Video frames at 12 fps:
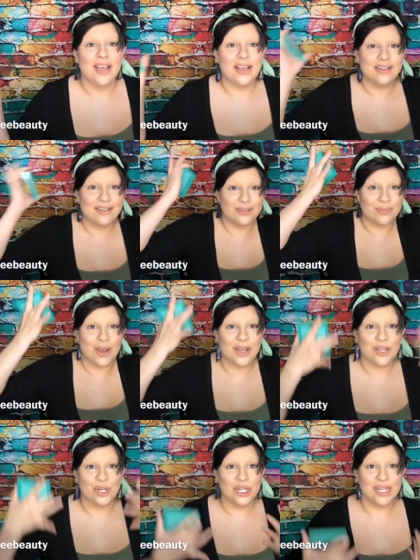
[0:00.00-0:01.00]
hence why
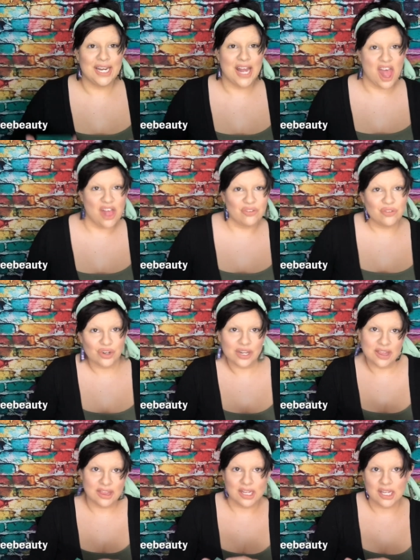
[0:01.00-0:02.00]
the green
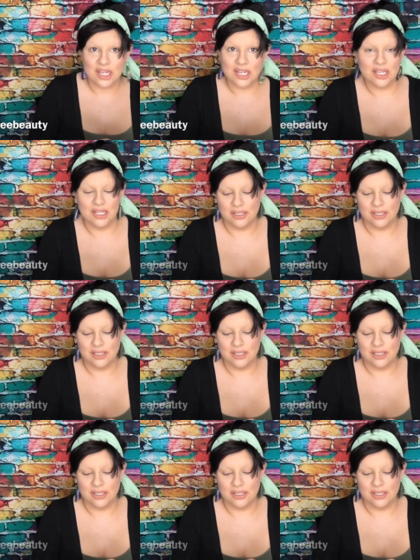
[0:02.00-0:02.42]
everything.